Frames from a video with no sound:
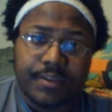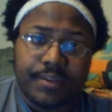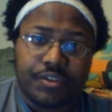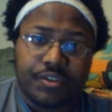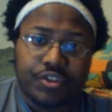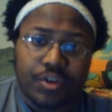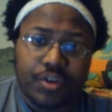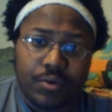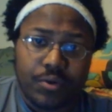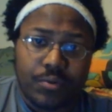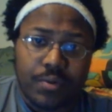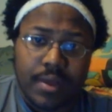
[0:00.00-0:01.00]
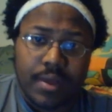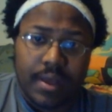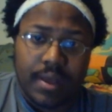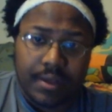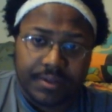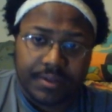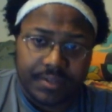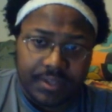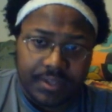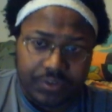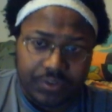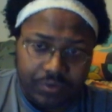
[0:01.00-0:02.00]
to show how these
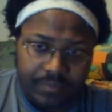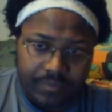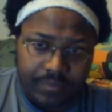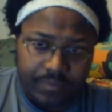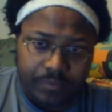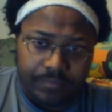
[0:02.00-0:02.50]
things hurt people.